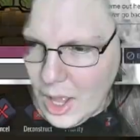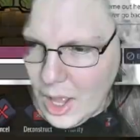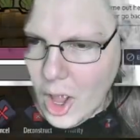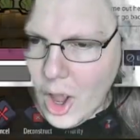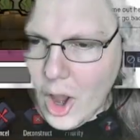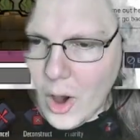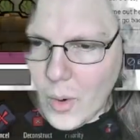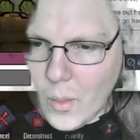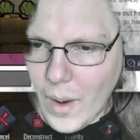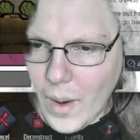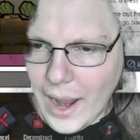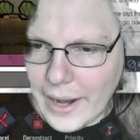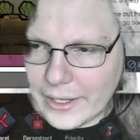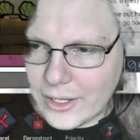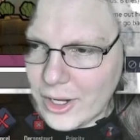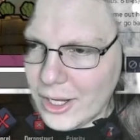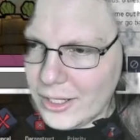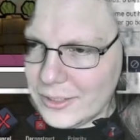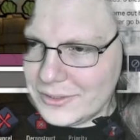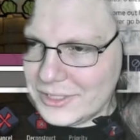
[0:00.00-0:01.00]
Oh, I
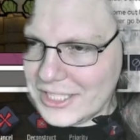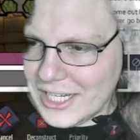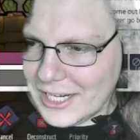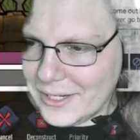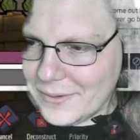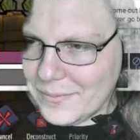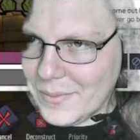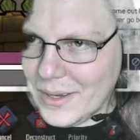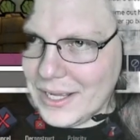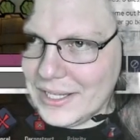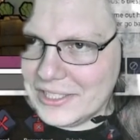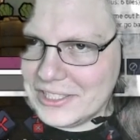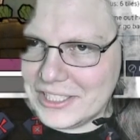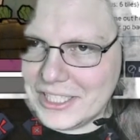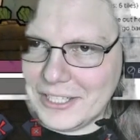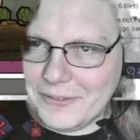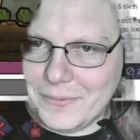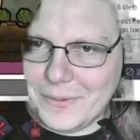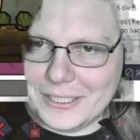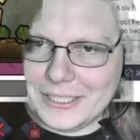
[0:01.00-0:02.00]
can't check my
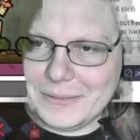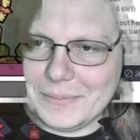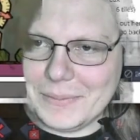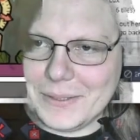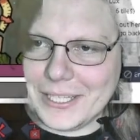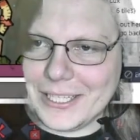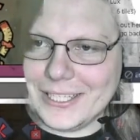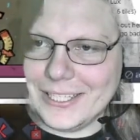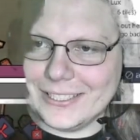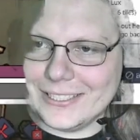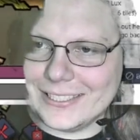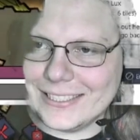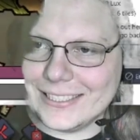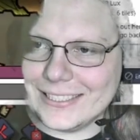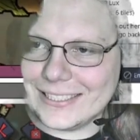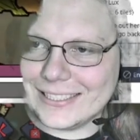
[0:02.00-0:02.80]
achievements because